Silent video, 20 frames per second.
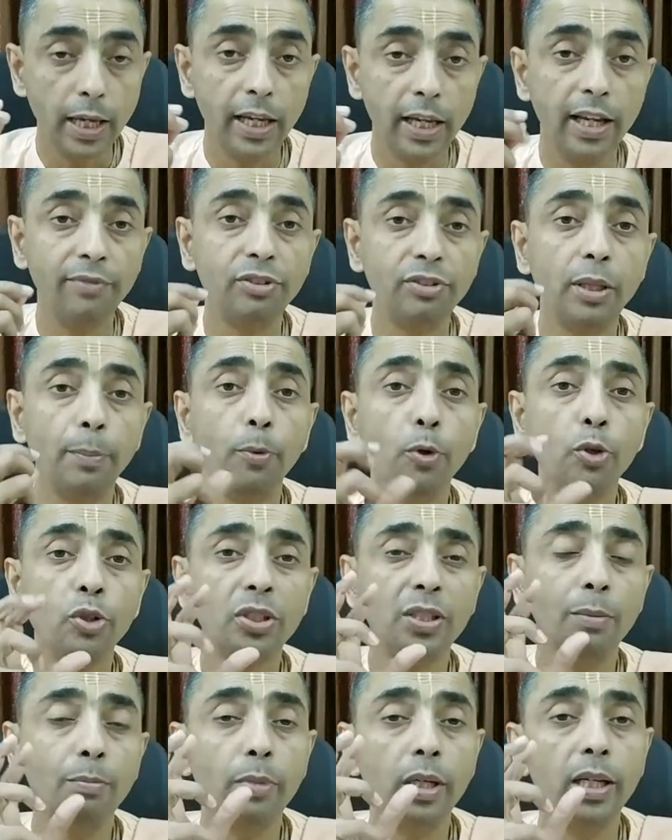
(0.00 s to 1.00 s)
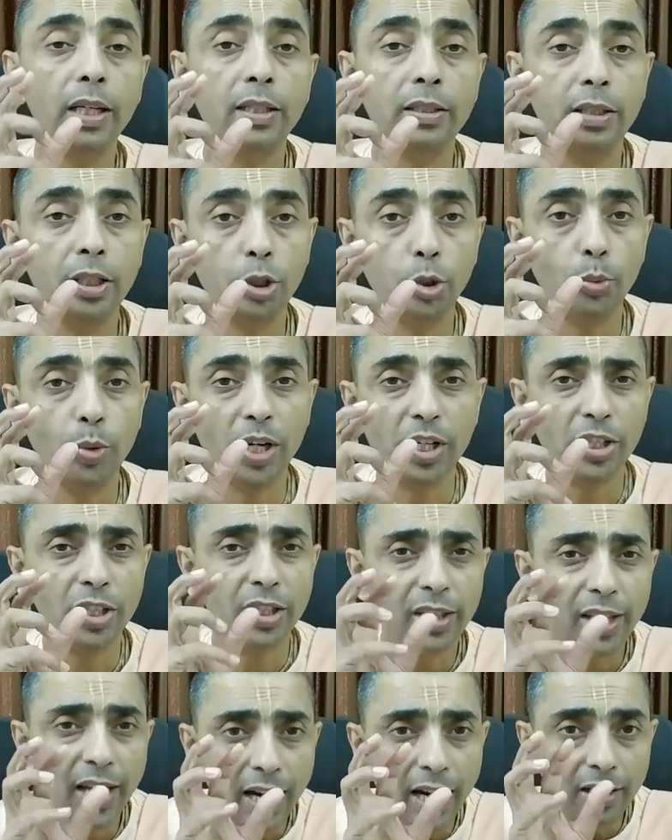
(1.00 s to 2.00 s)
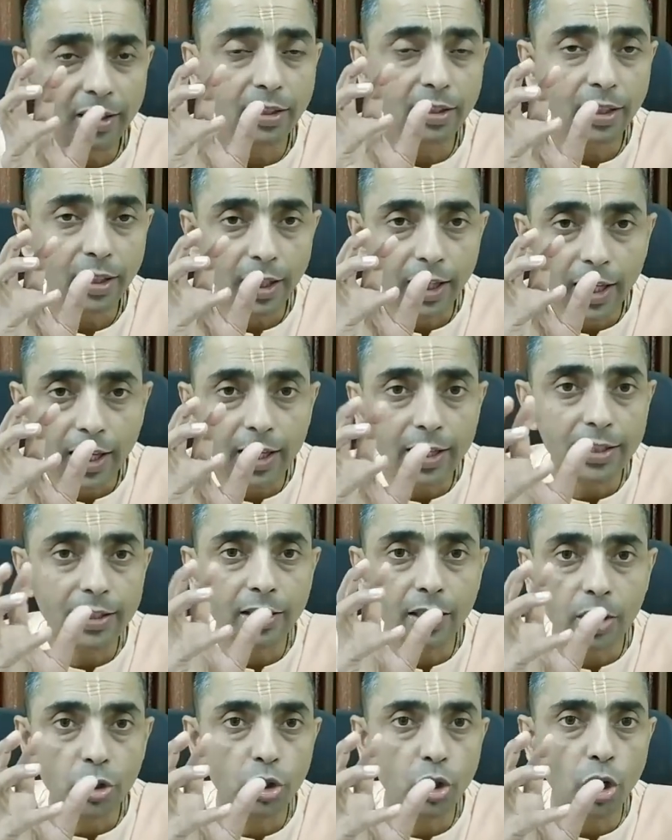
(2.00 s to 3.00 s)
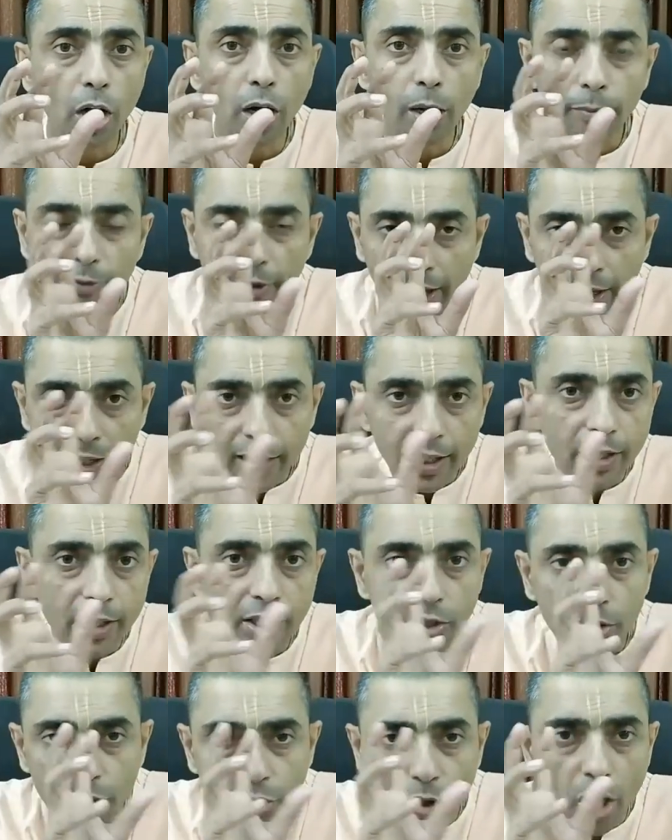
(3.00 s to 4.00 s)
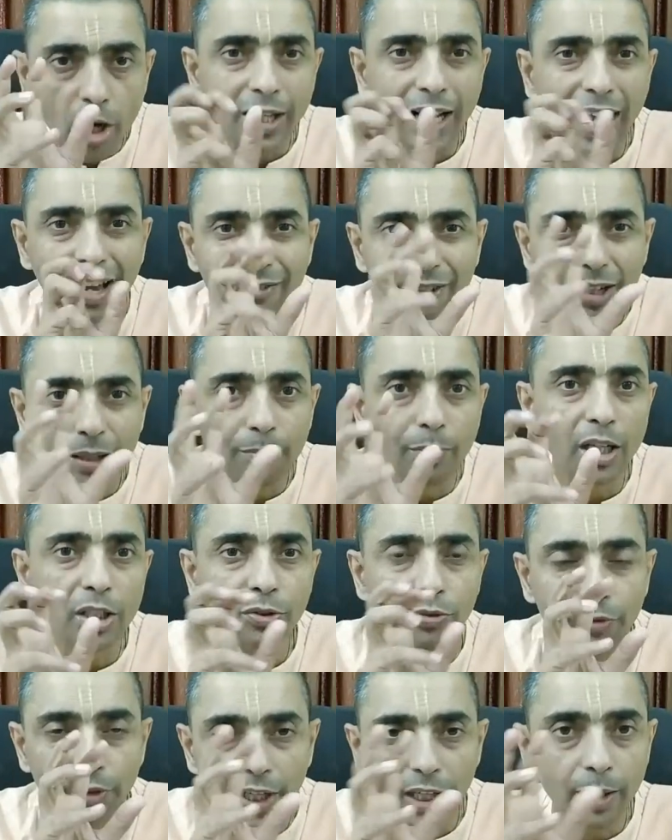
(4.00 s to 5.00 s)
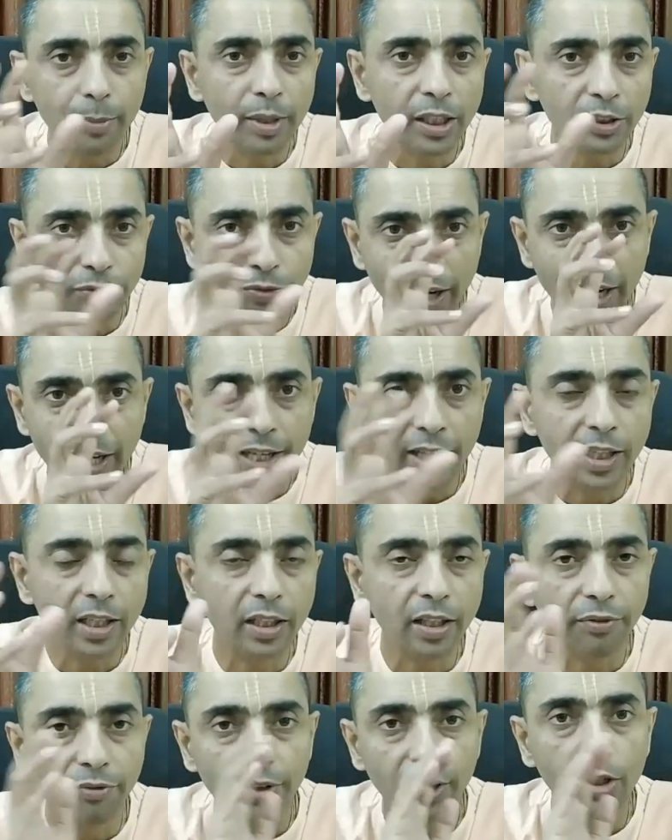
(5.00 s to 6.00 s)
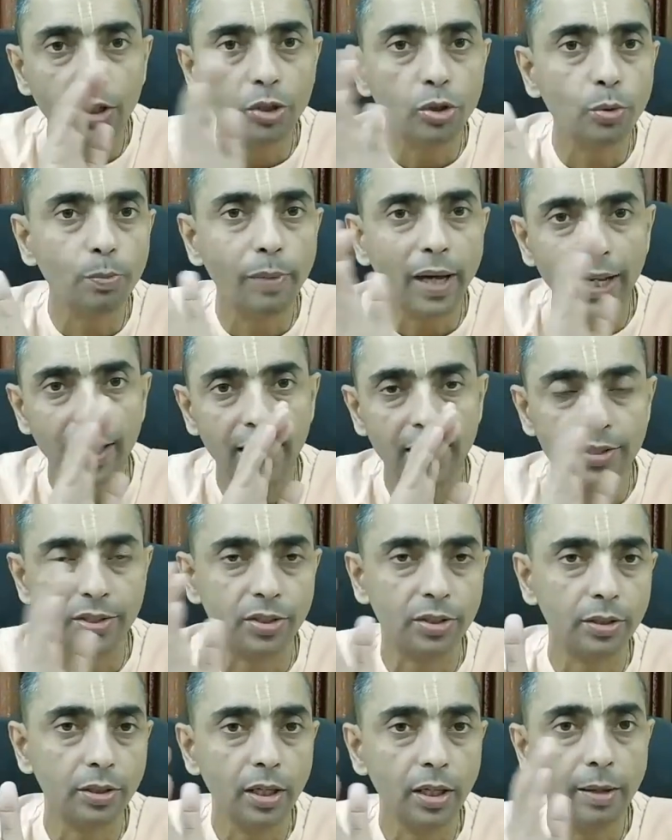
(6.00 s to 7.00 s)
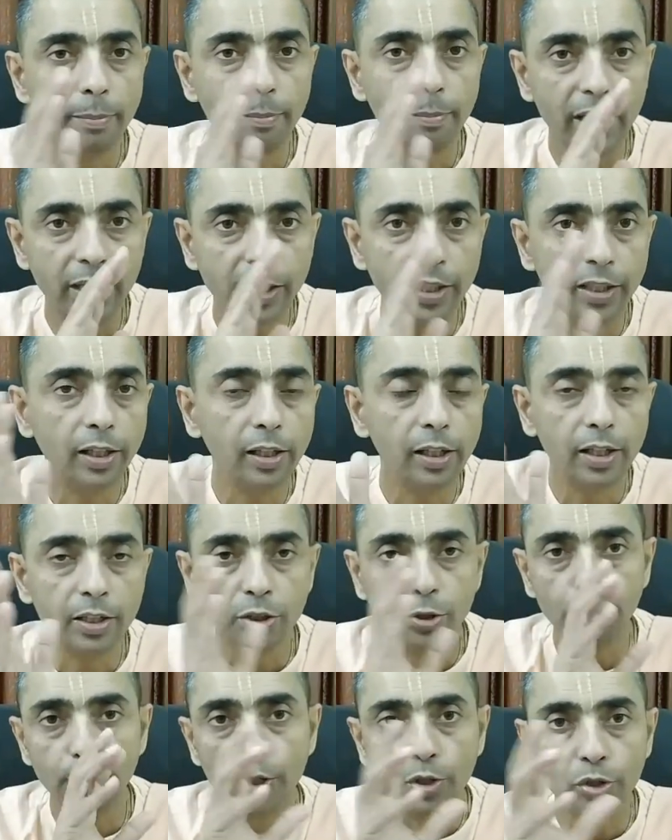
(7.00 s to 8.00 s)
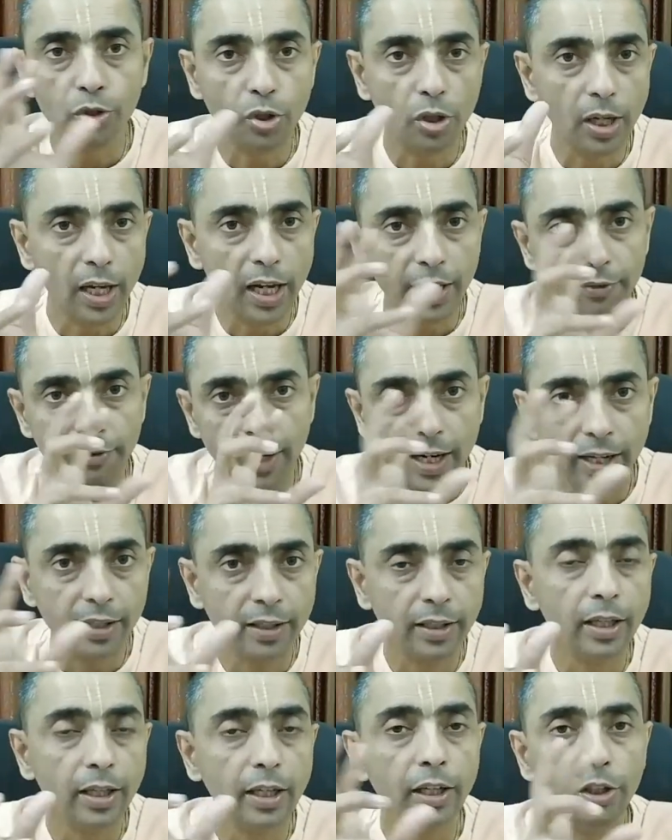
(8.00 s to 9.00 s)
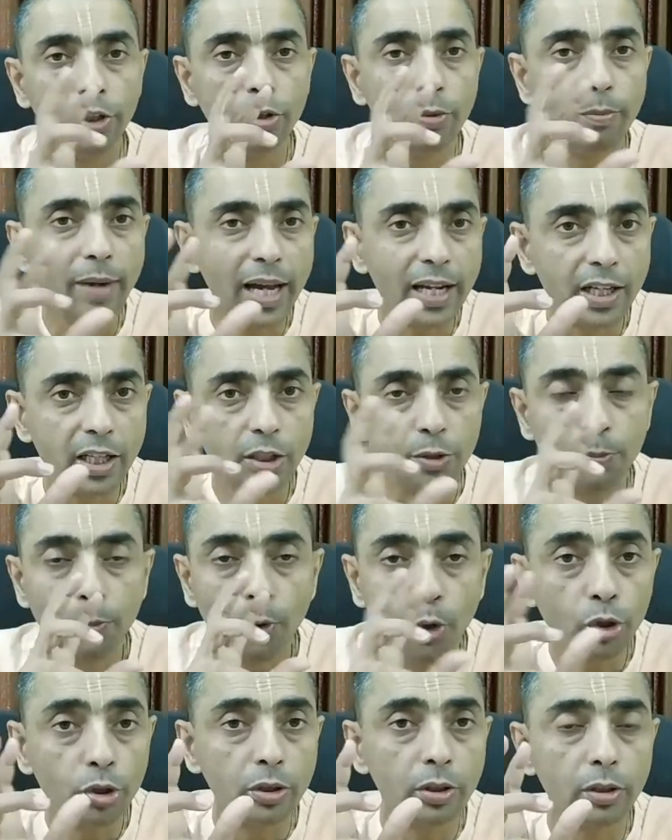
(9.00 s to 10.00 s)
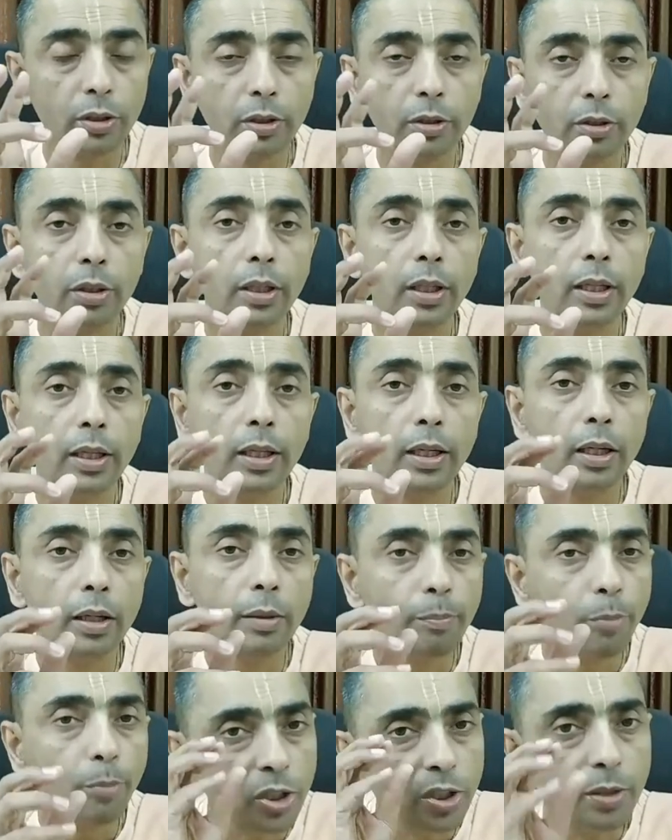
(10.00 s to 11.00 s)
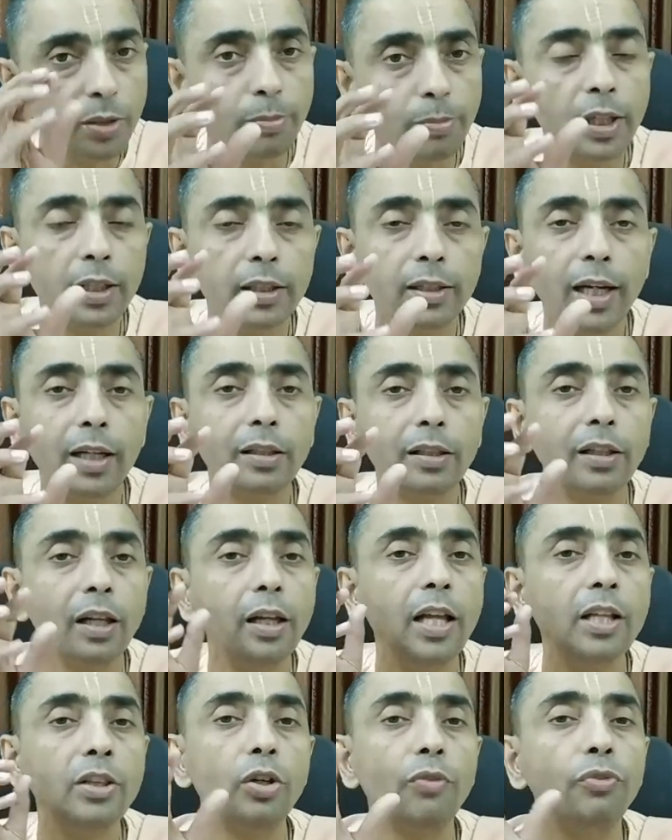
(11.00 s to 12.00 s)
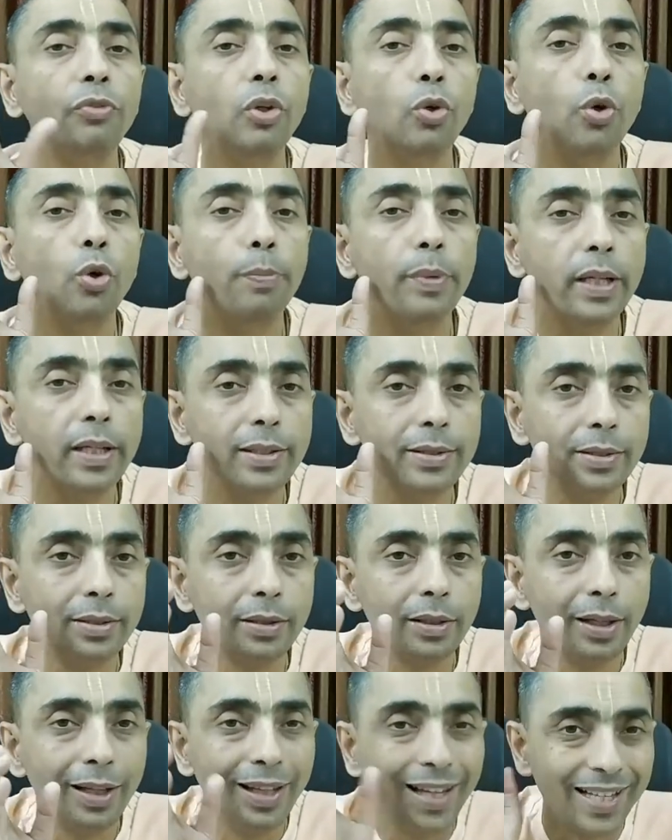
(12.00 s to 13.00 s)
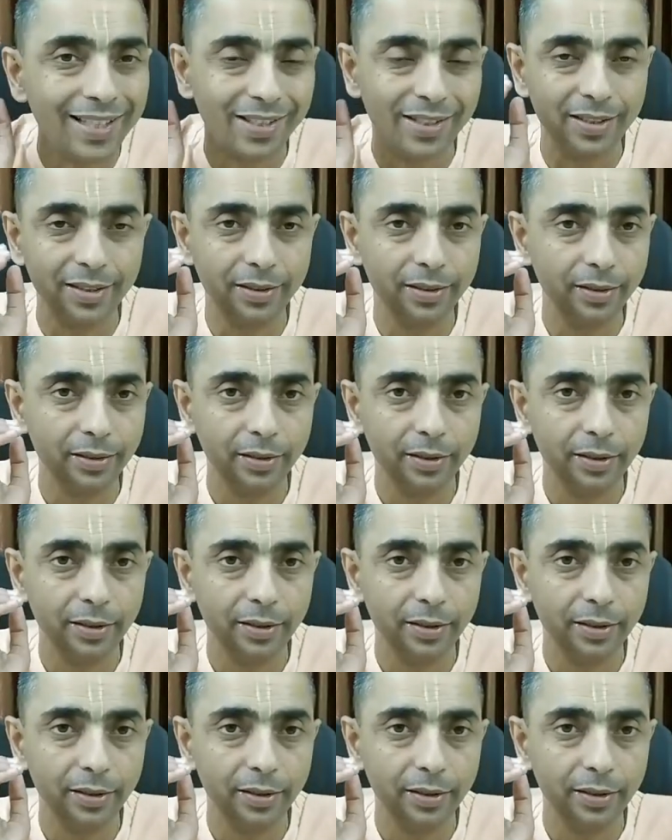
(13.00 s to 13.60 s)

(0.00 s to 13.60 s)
If suppose somebody is in a situation that he is in a job where he is not having much freedom, it's finding it difficult to balance material and spiritual life and you know, manage both, possibly that the length of the rope is less.